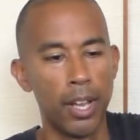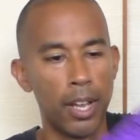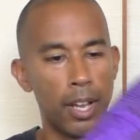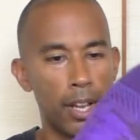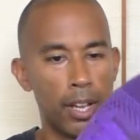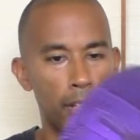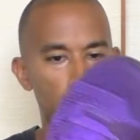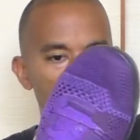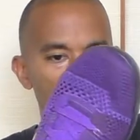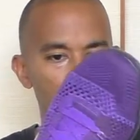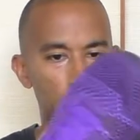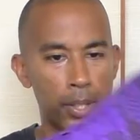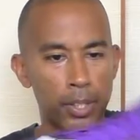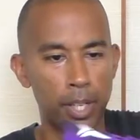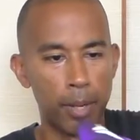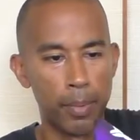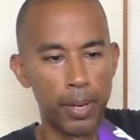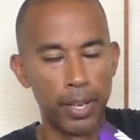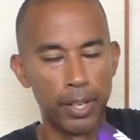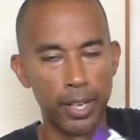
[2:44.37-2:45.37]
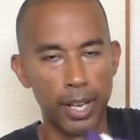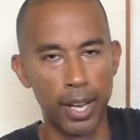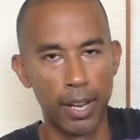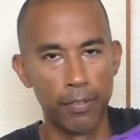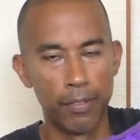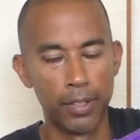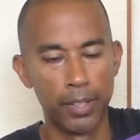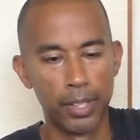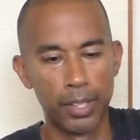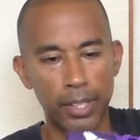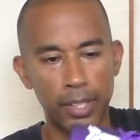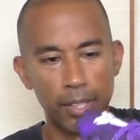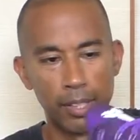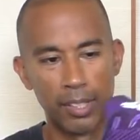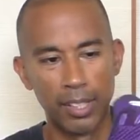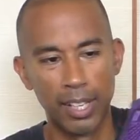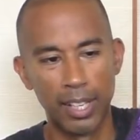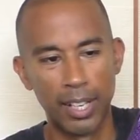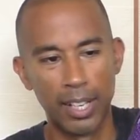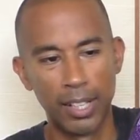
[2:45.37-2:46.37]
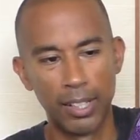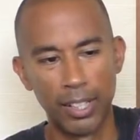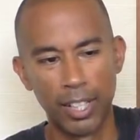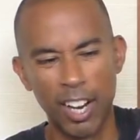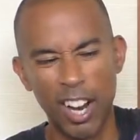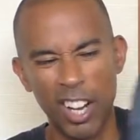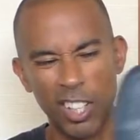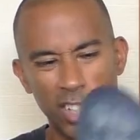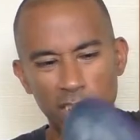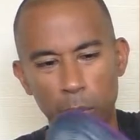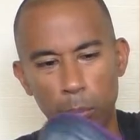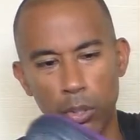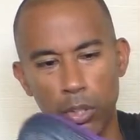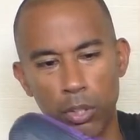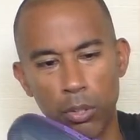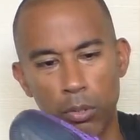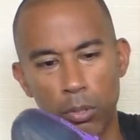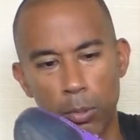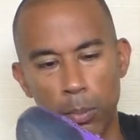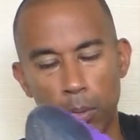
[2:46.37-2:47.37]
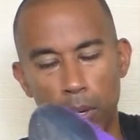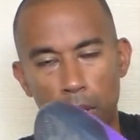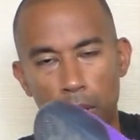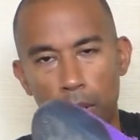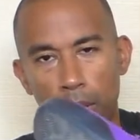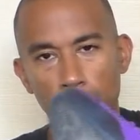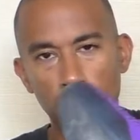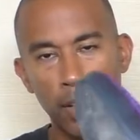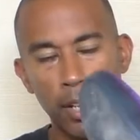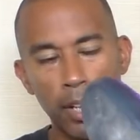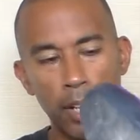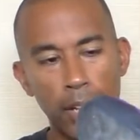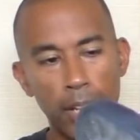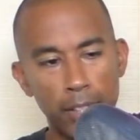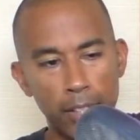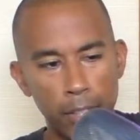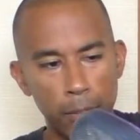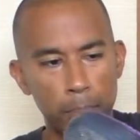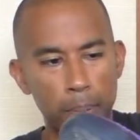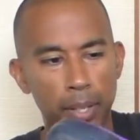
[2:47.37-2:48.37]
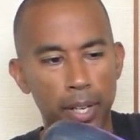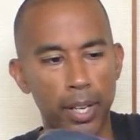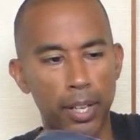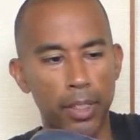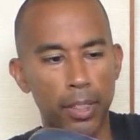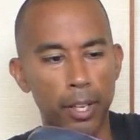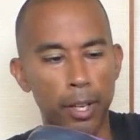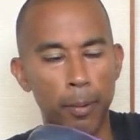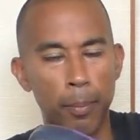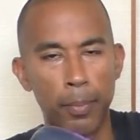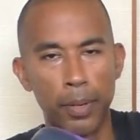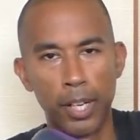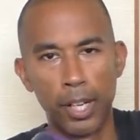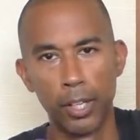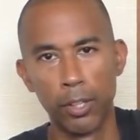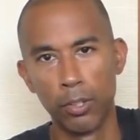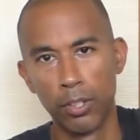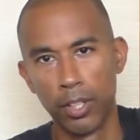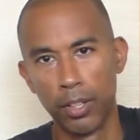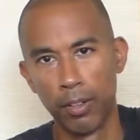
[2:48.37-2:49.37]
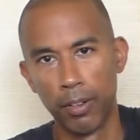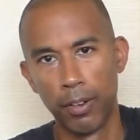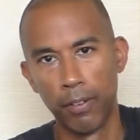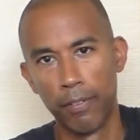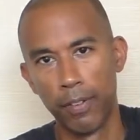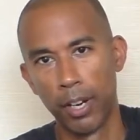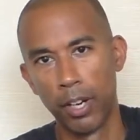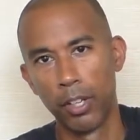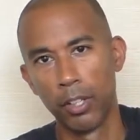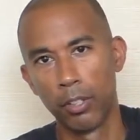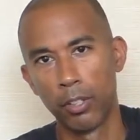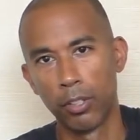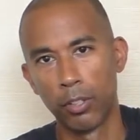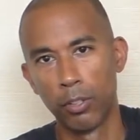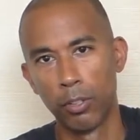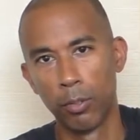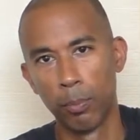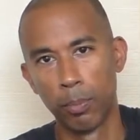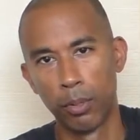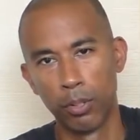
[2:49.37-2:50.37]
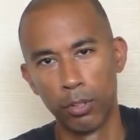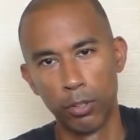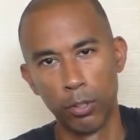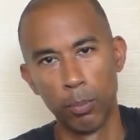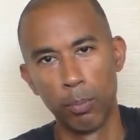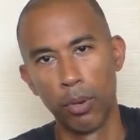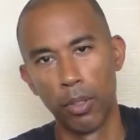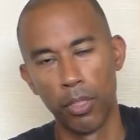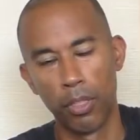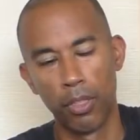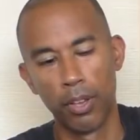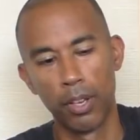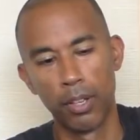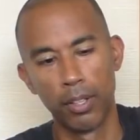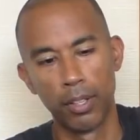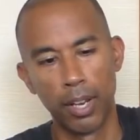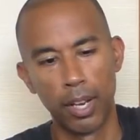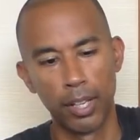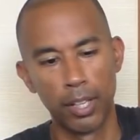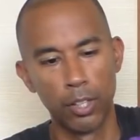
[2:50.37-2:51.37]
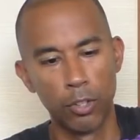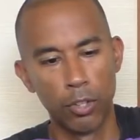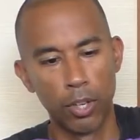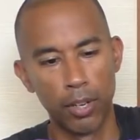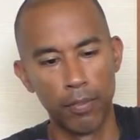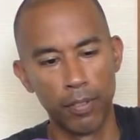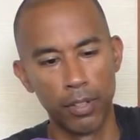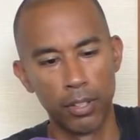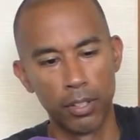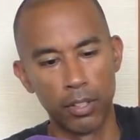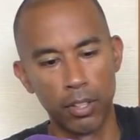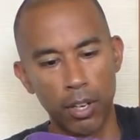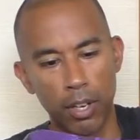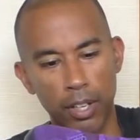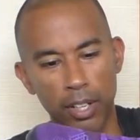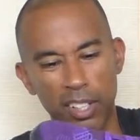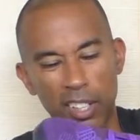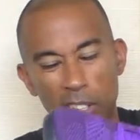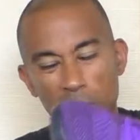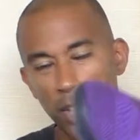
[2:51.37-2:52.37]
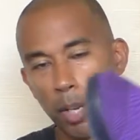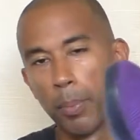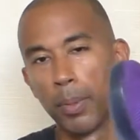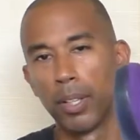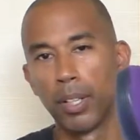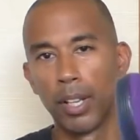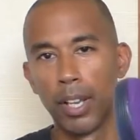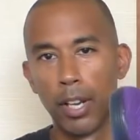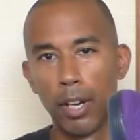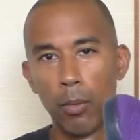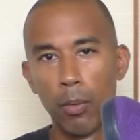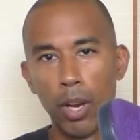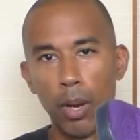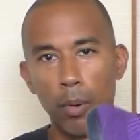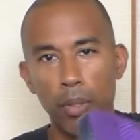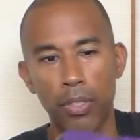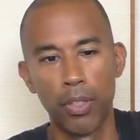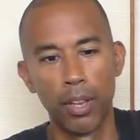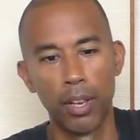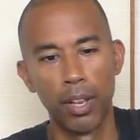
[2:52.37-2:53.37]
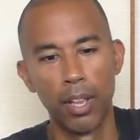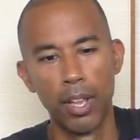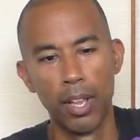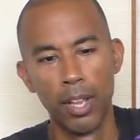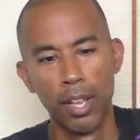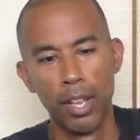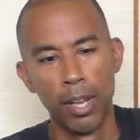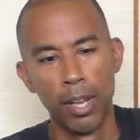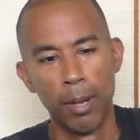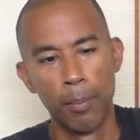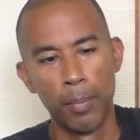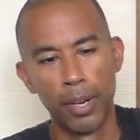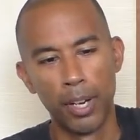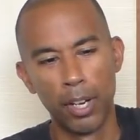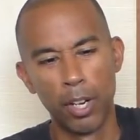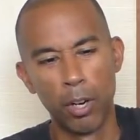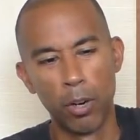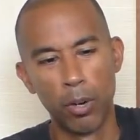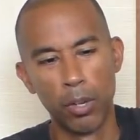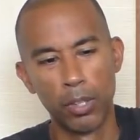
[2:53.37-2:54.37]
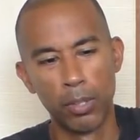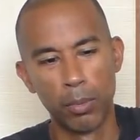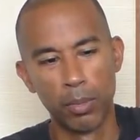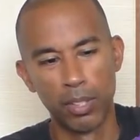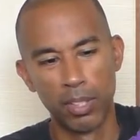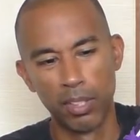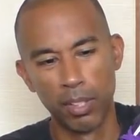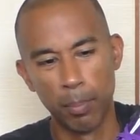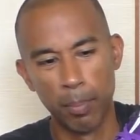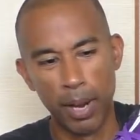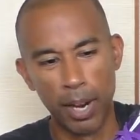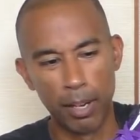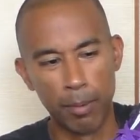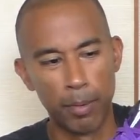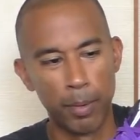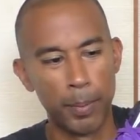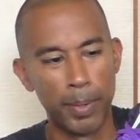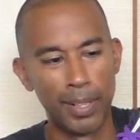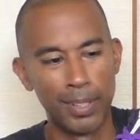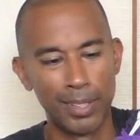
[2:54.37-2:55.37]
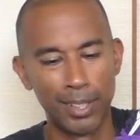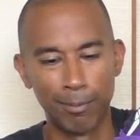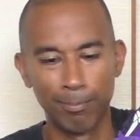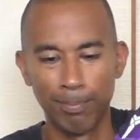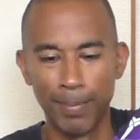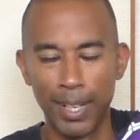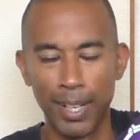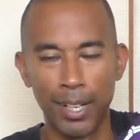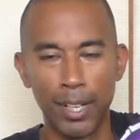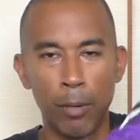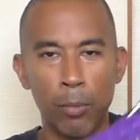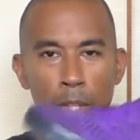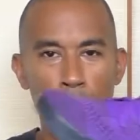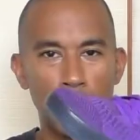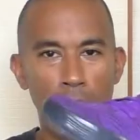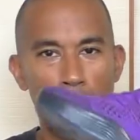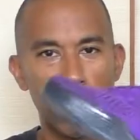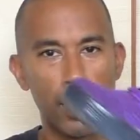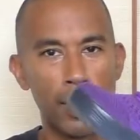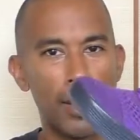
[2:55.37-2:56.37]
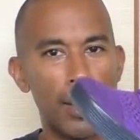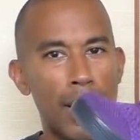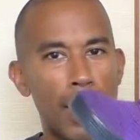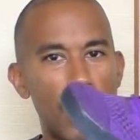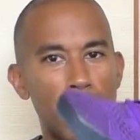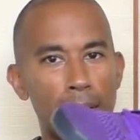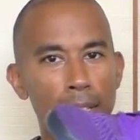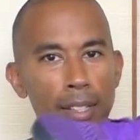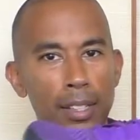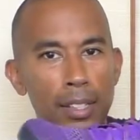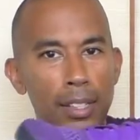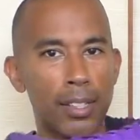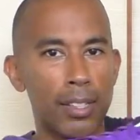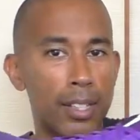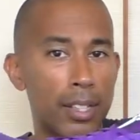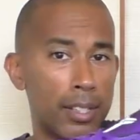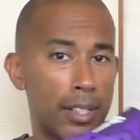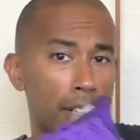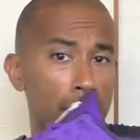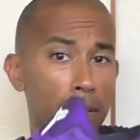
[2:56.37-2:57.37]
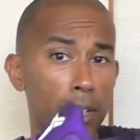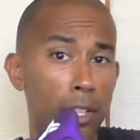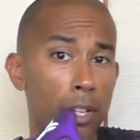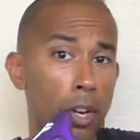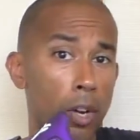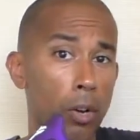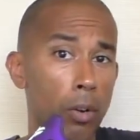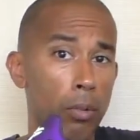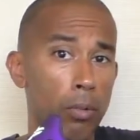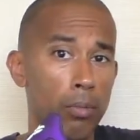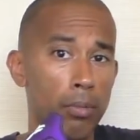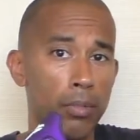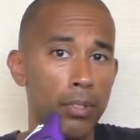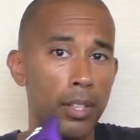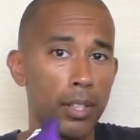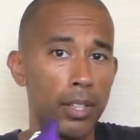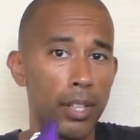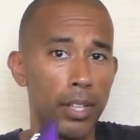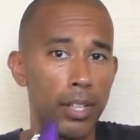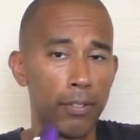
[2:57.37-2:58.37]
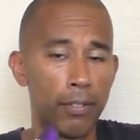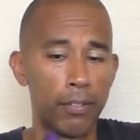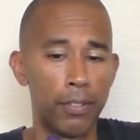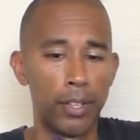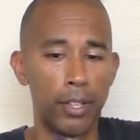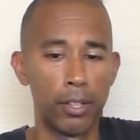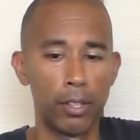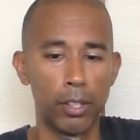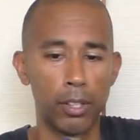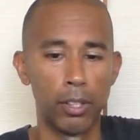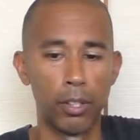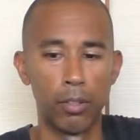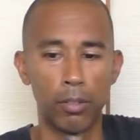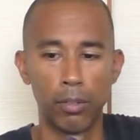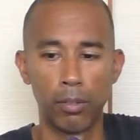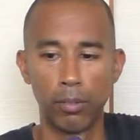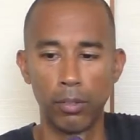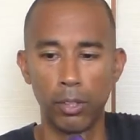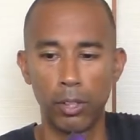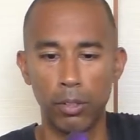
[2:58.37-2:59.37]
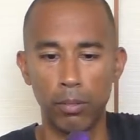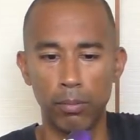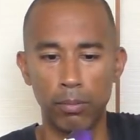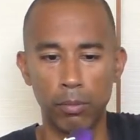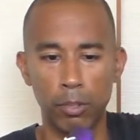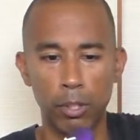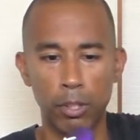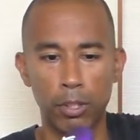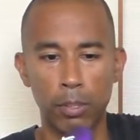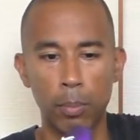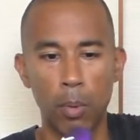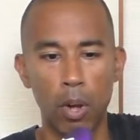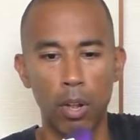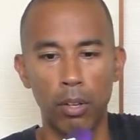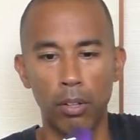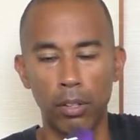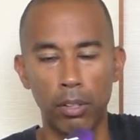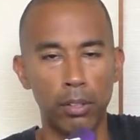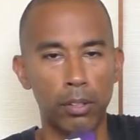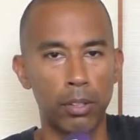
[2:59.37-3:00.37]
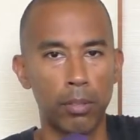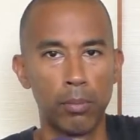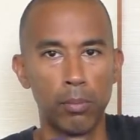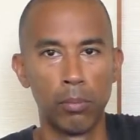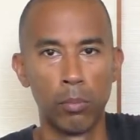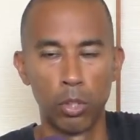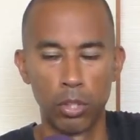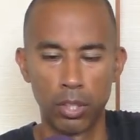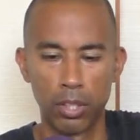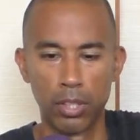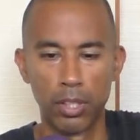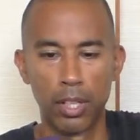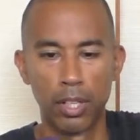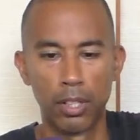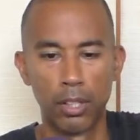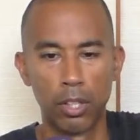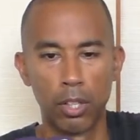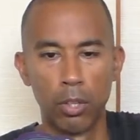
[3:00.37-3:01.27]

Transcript: And I picked up 8.5 in these, and they actually were too small. I did play in them. I used a very super thin Nike Dri-FIT sock, and I was able to get away with it. But it always was in the back of my mind. I was like, man, I wish I got a 9 in these, because I didn't know that they fit, you know, smaller or more snug,